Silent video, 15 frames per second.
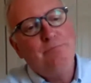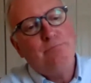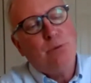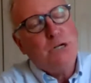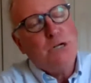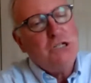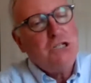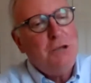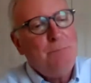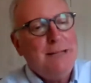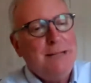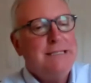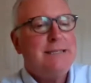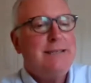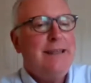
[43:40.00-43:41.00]

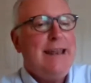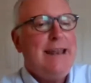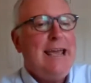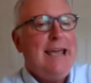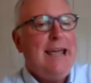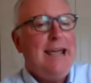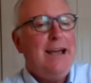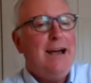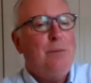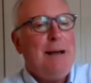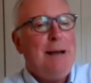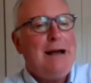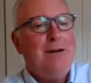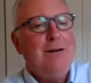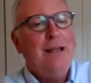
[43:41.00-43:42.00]
participants today
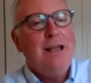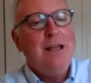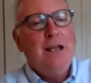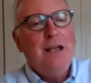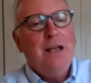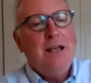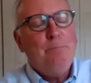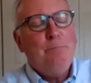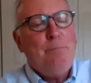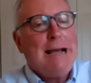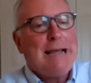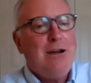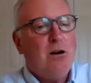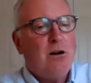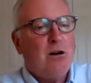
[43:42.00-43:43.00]
about
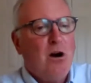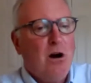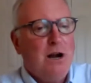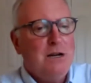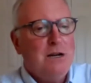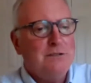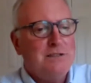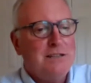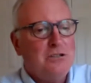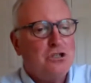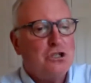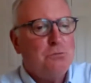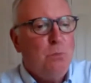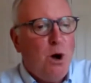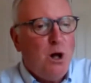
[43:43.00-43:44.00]
backyard gardens and
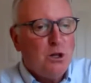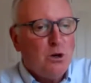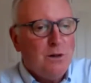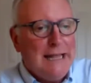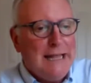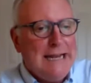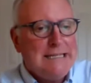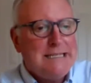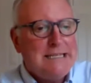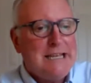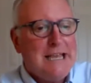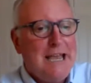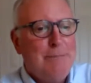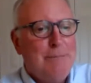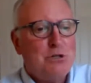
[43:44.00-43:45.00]
smaller
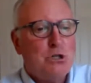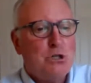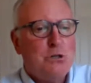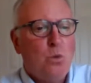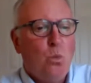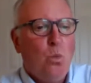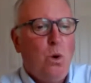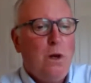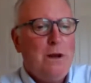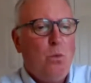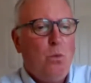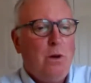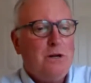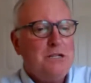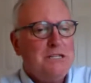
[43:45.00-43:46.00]
landscapes. What
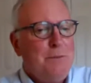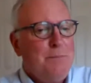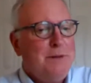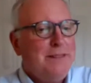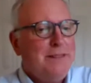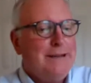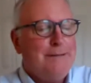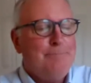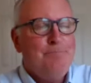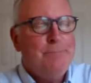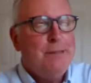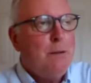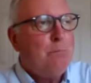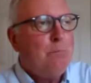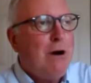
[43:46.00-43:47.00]
are some of the
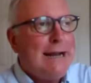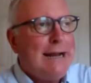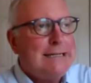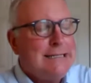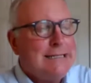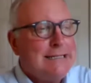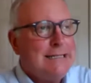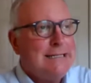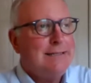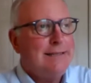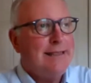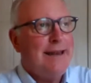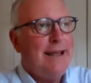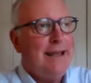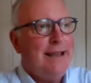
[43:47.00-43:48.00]
practices
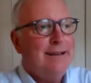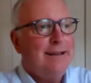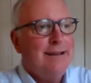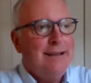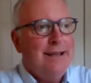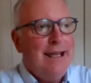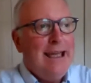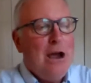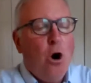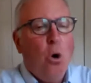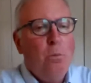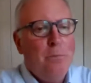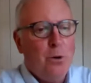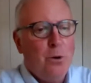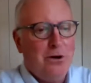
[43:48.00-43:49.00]
that a
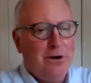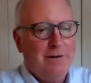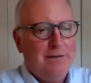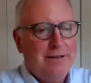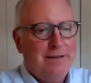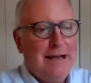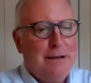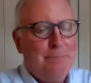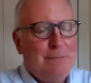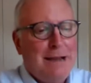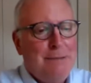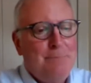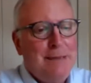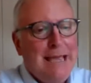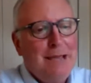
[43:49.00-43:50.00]
homeowner
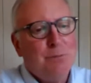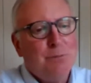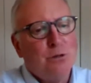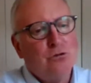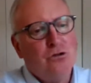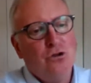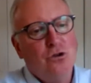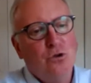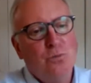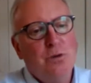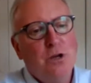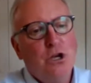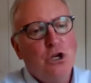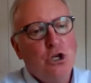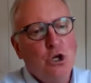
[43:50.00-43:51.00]
might be able
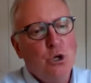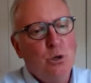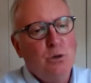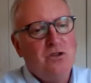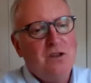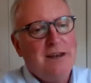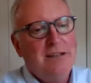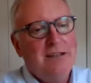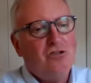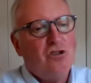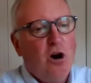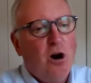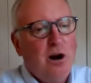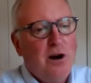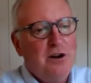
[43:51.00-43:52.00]
to use in his
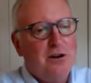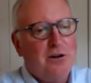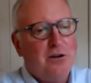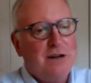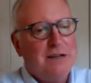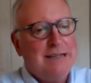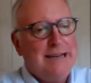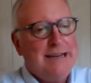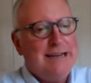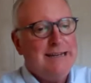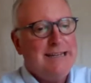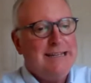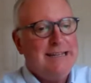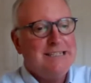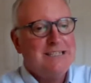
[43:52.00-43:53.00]
garden or in
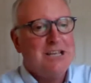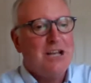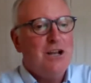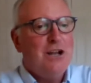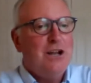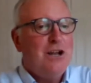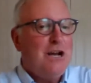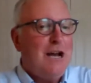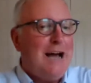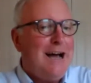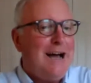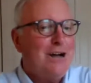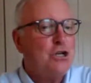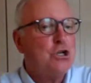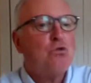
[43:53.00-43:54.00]
his
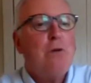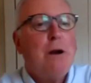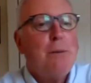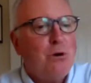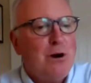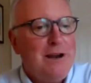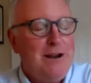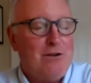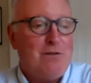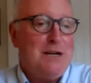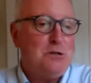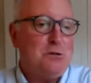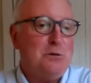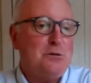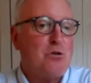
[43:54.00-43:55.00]
shrubbery
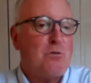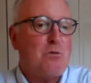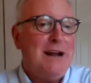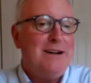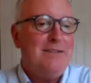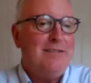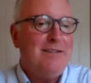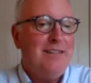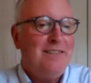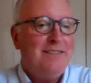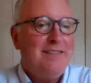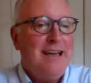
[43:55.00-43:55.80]
arrangements around